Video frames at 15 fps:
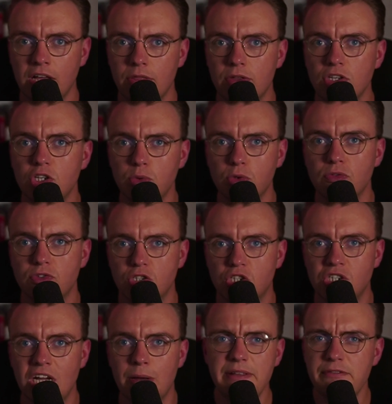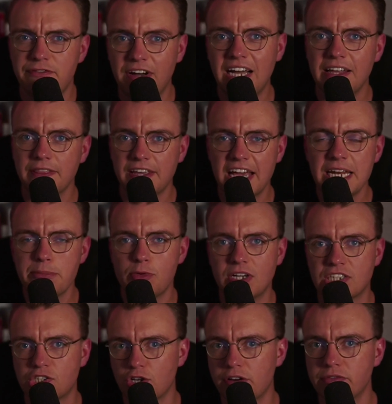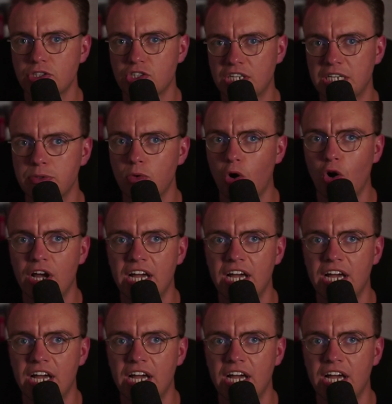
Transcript: that you love to ship. And in fact, the AWS serverless hero